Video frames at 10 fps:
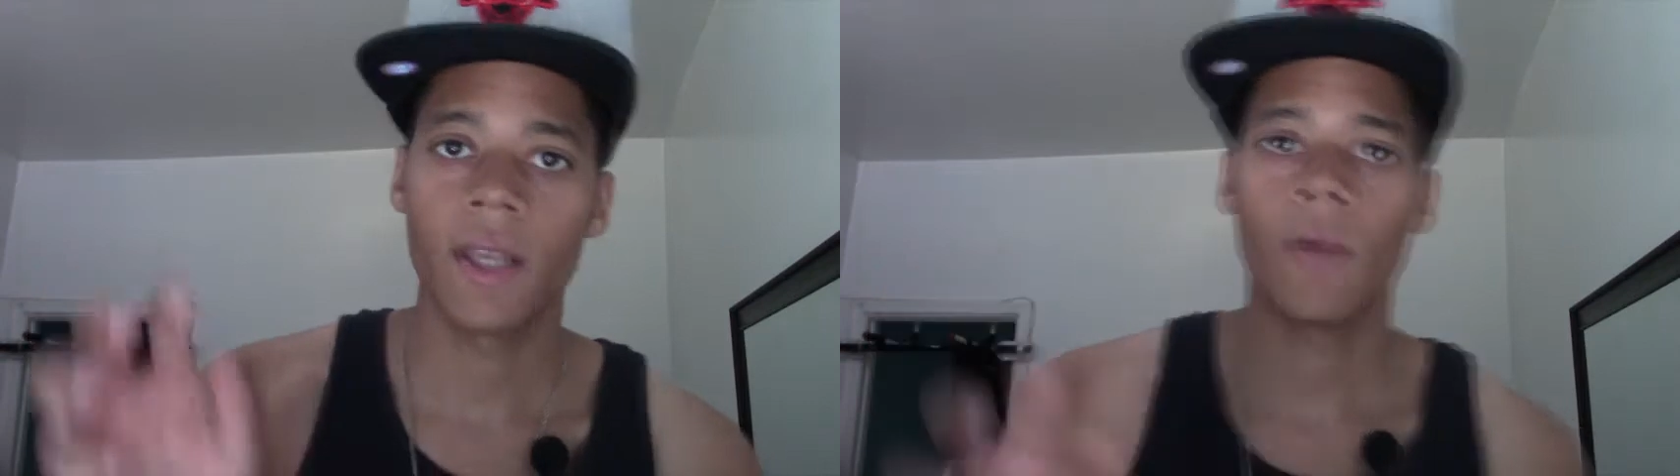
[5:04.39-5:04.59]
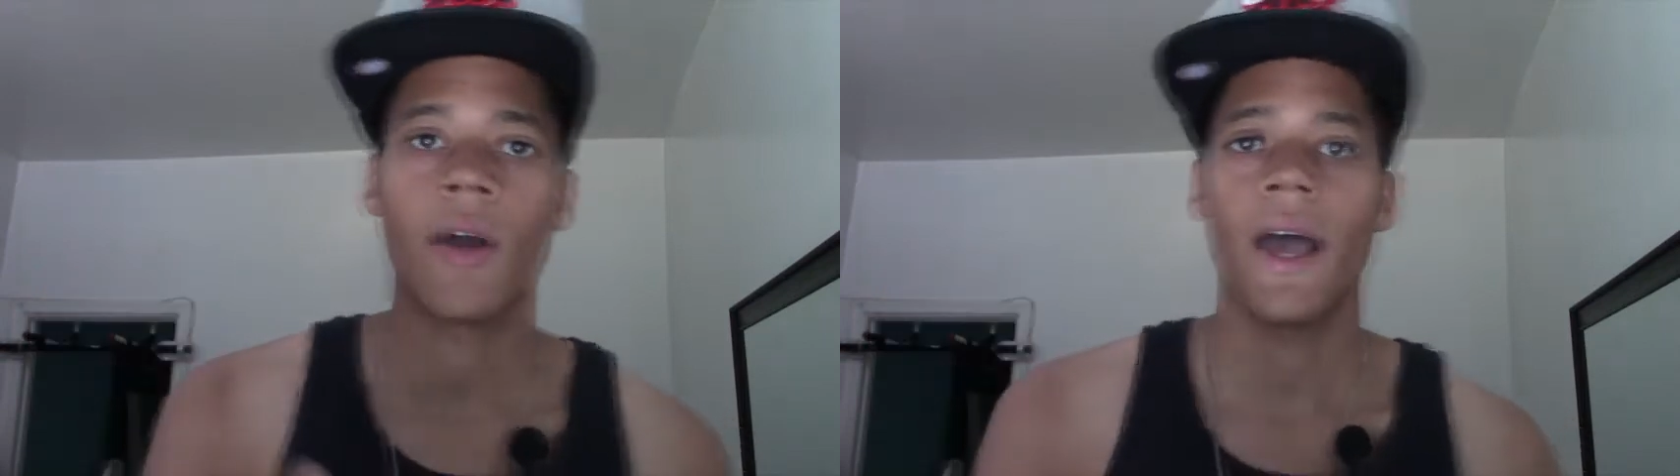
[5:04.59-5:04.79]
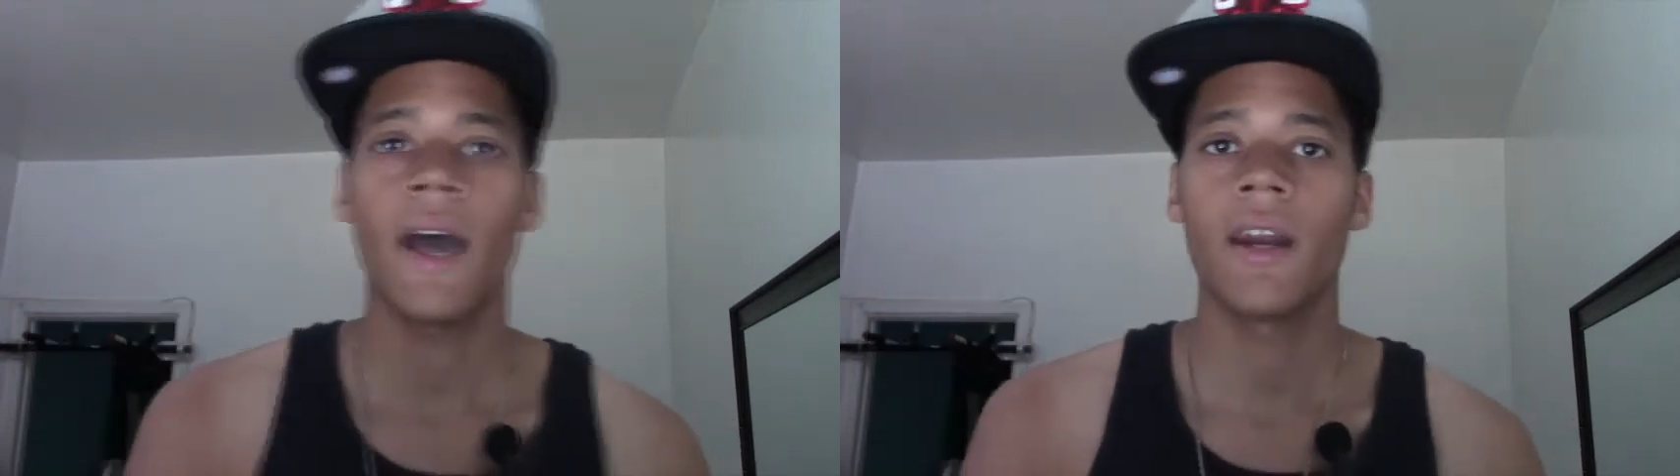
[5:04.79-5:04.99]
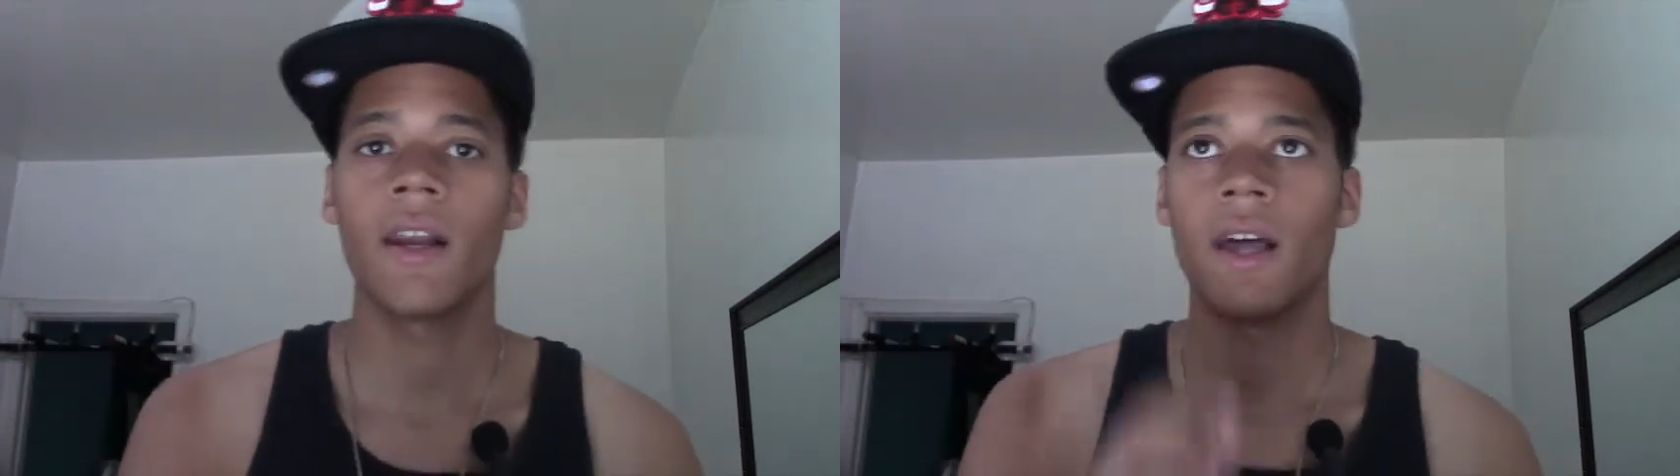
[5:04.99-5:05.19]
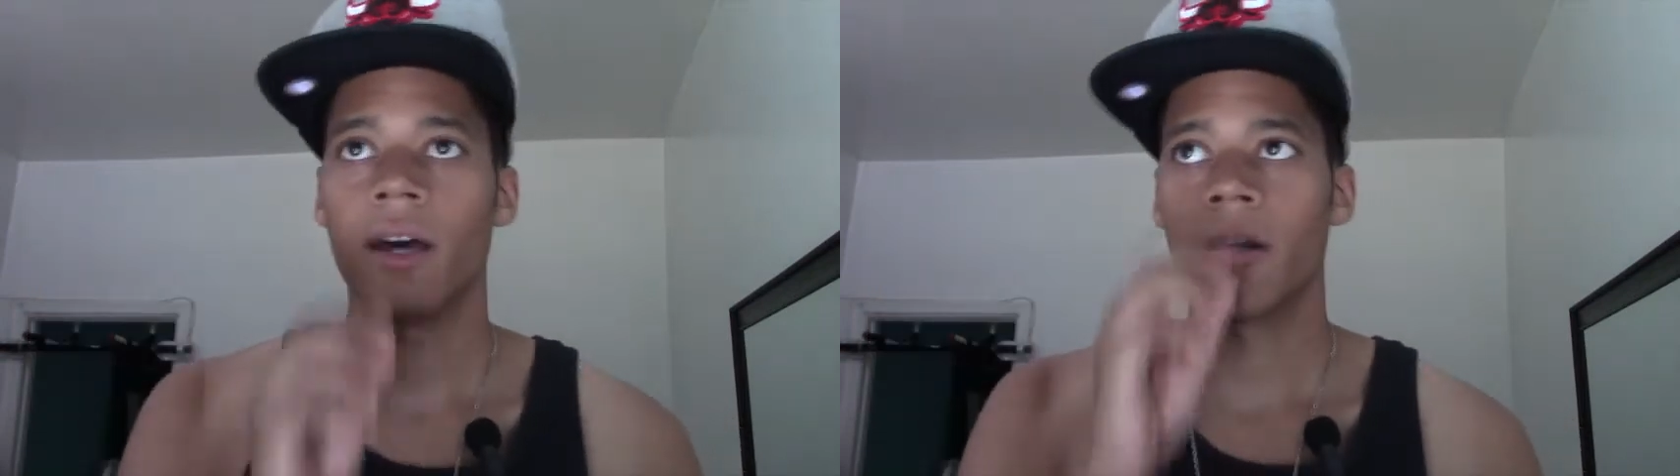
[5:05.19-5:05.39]
will add a
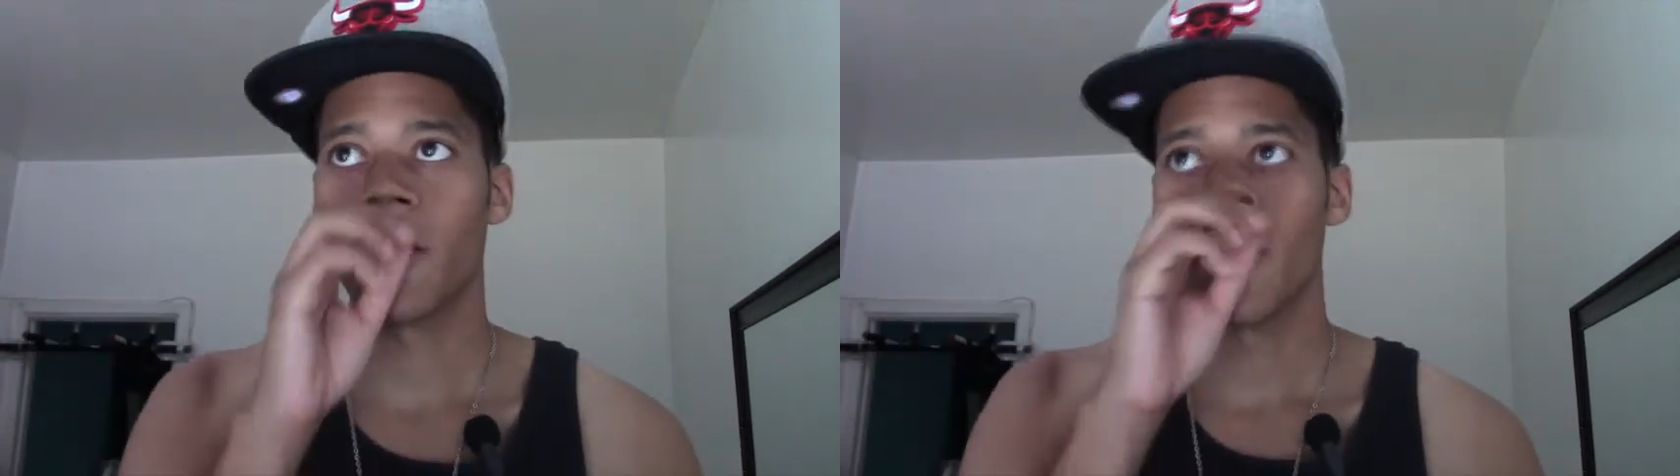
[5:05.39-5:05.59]
lot